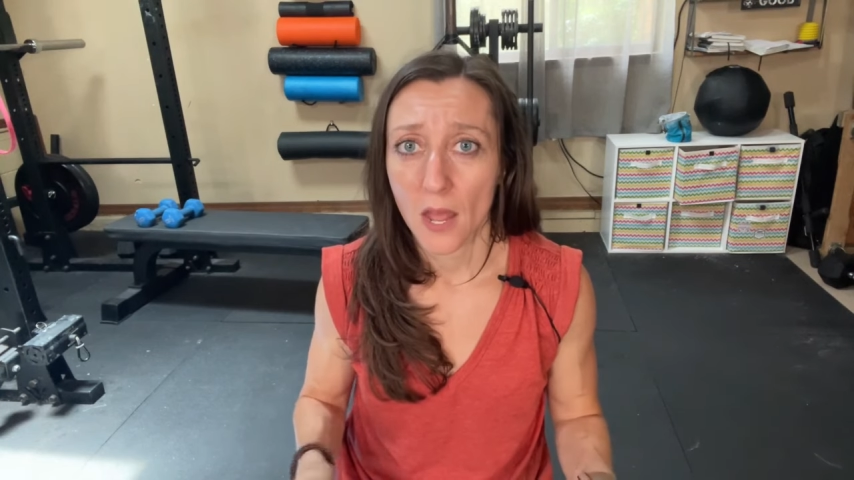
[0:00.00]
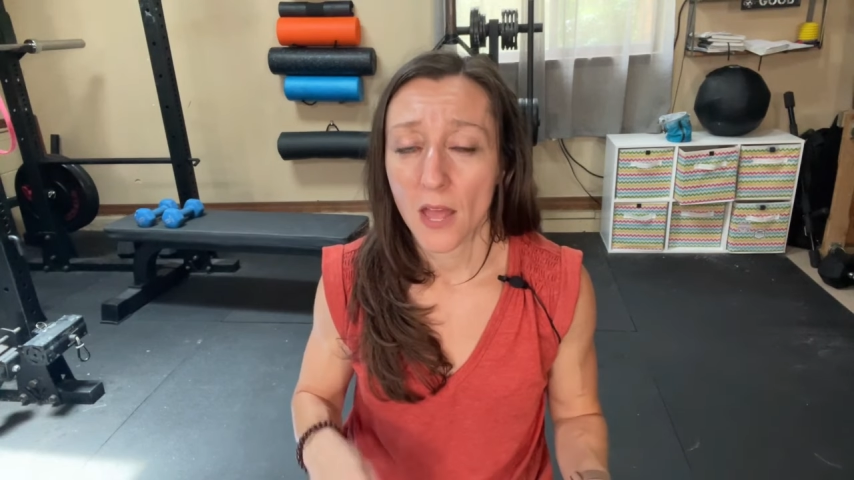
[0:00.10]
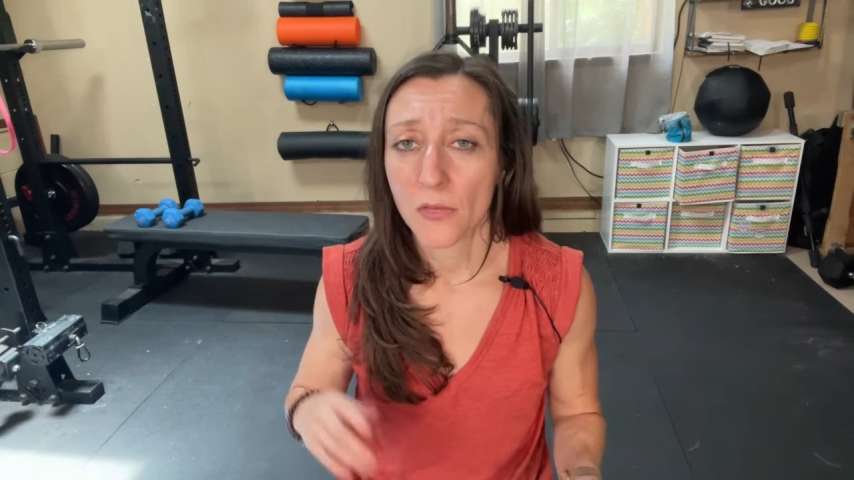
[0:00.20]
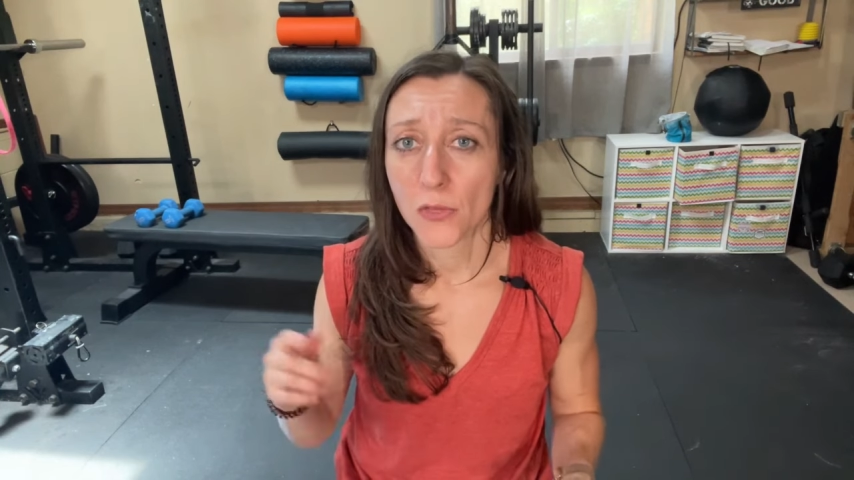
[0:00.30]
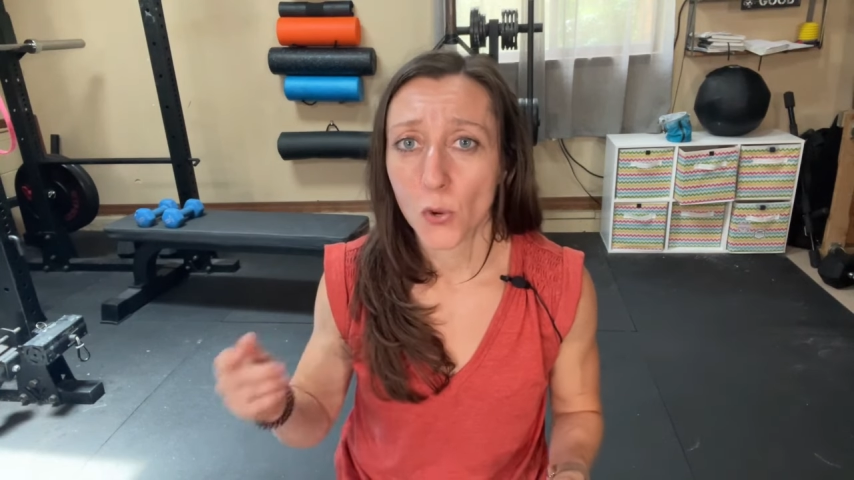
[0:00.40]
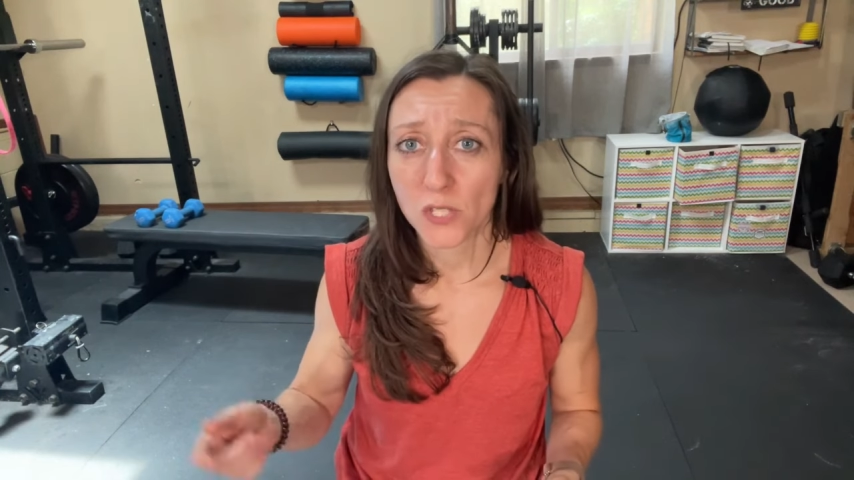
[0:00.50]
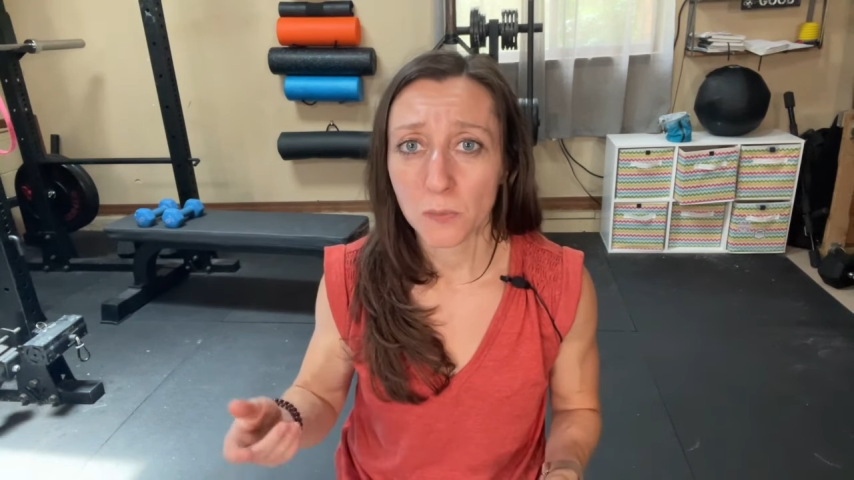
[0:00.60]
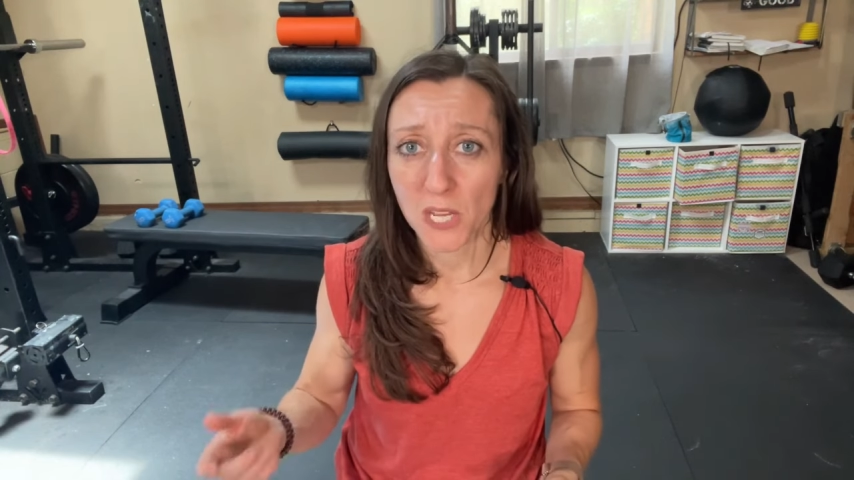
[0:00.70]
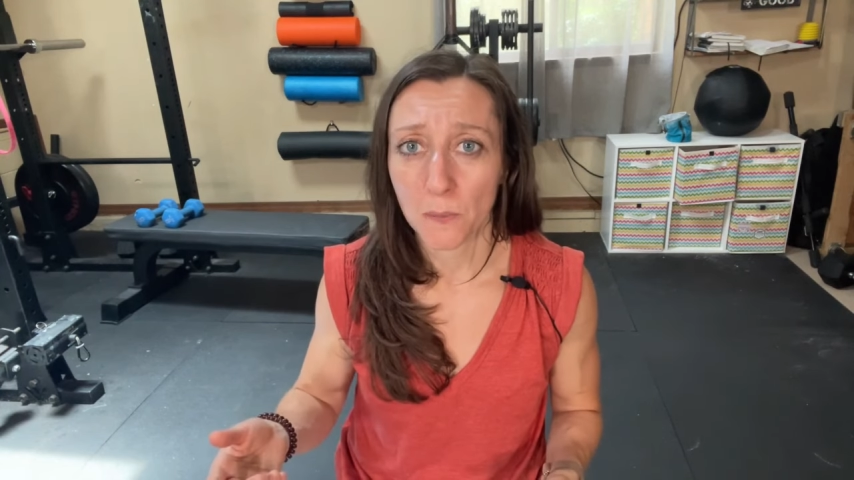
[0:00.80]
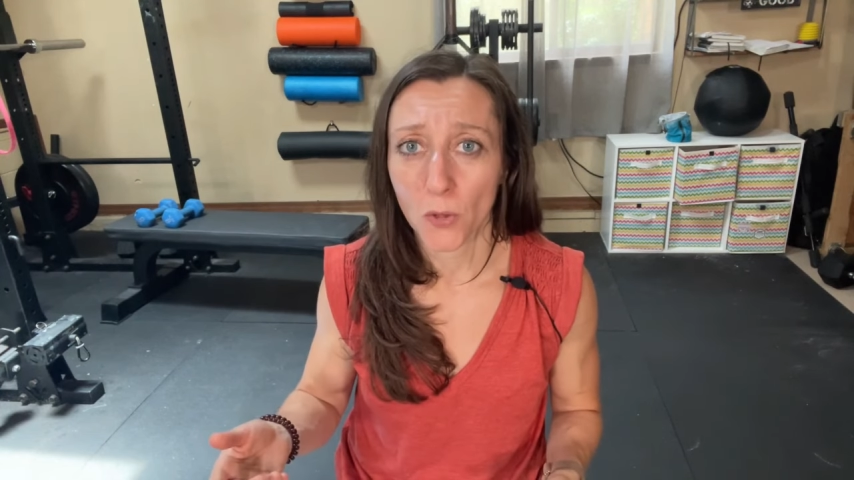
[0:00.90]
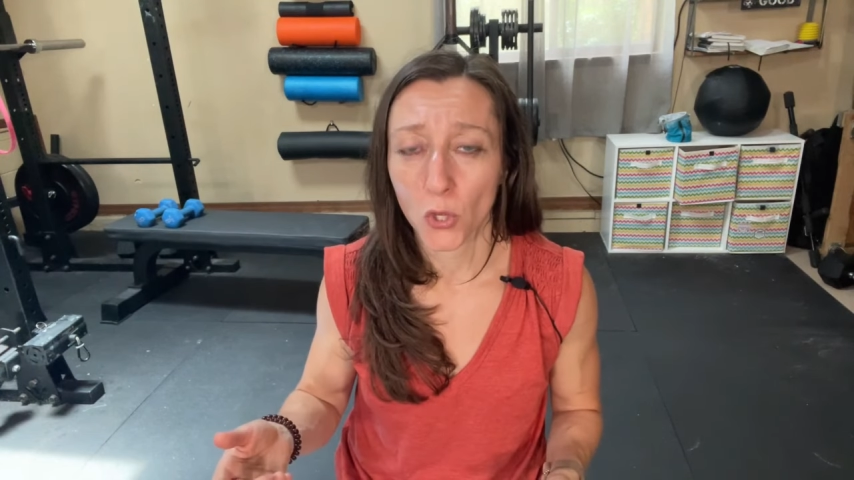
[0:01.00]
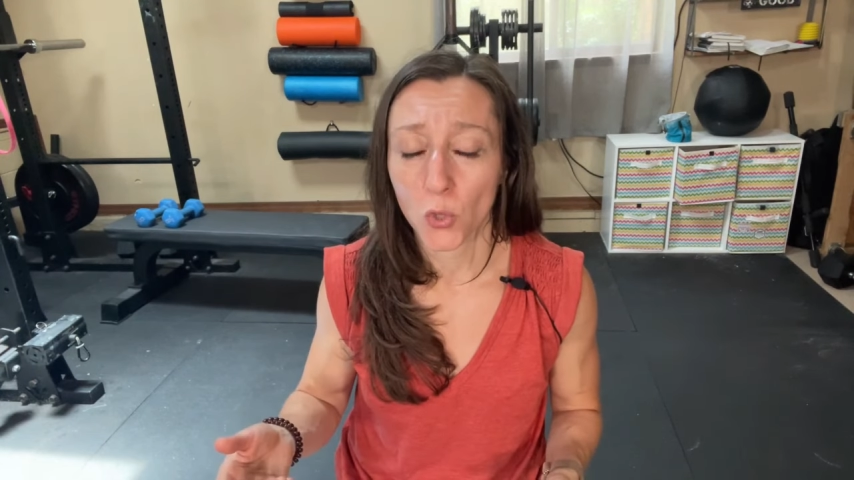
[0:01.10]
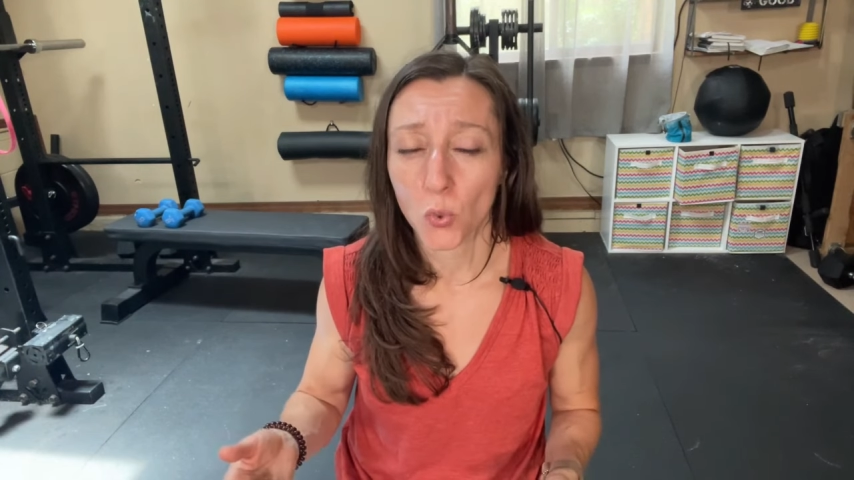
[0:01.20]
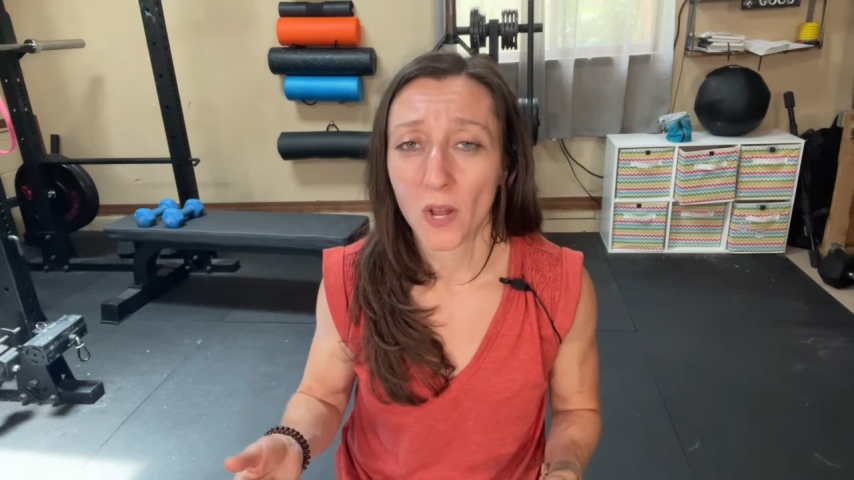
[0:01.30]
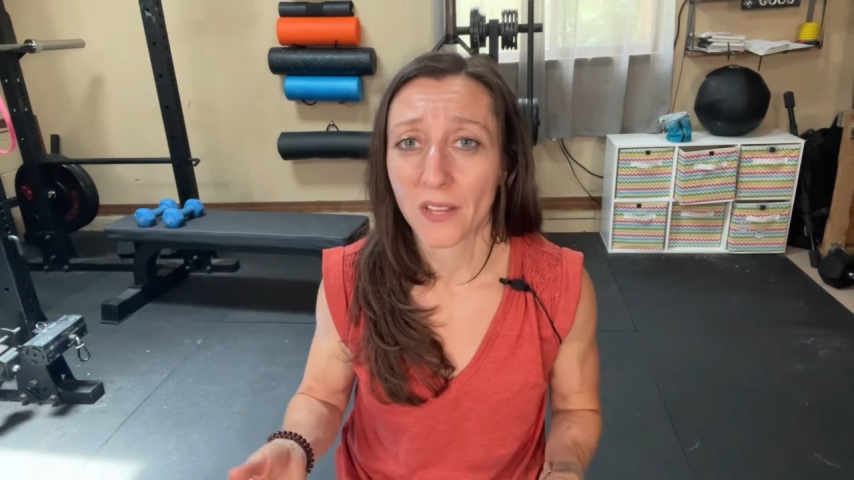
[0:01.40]
And those people
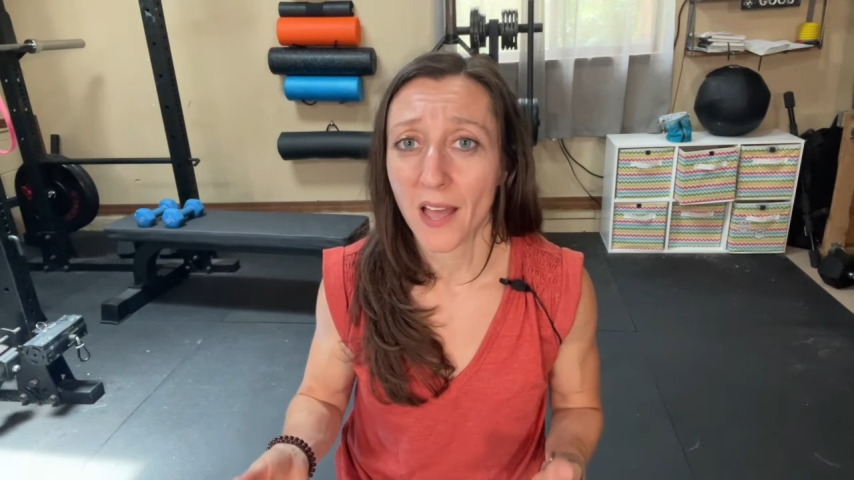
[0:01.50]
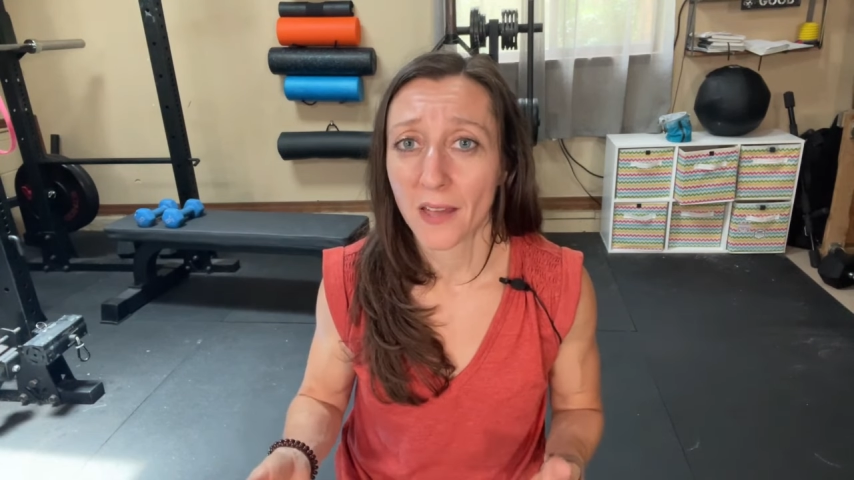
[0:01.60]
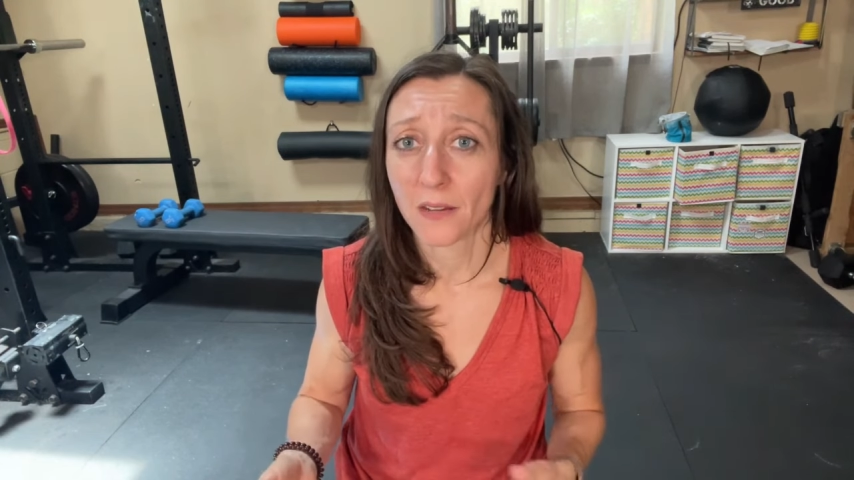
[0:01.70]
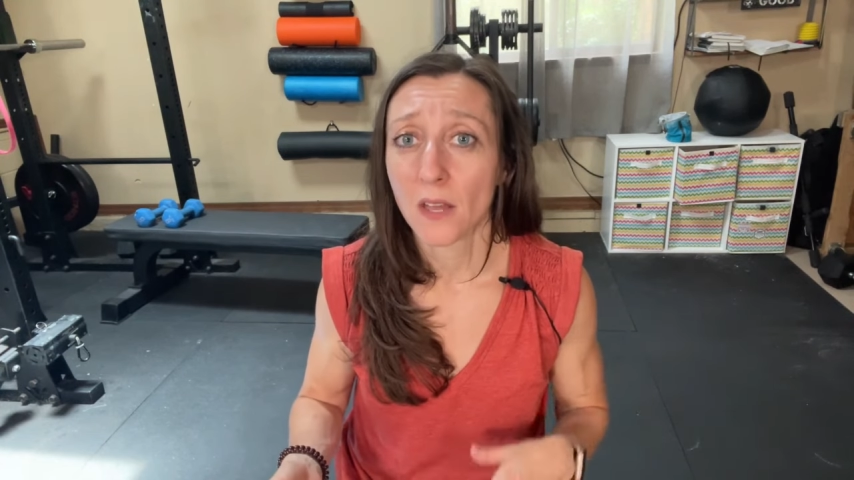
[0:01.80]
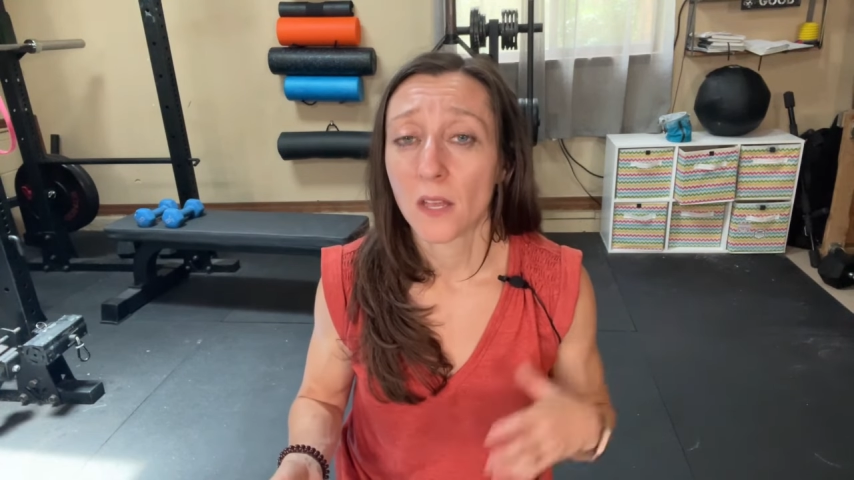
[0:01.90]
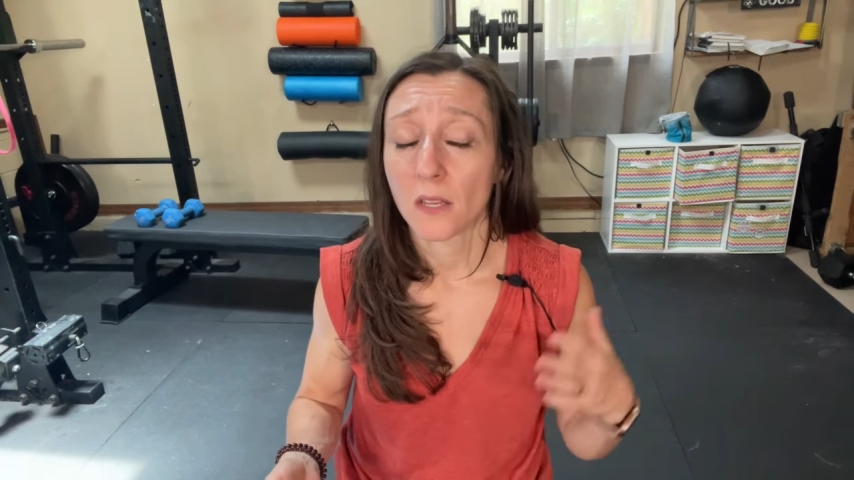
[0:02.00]
who, again,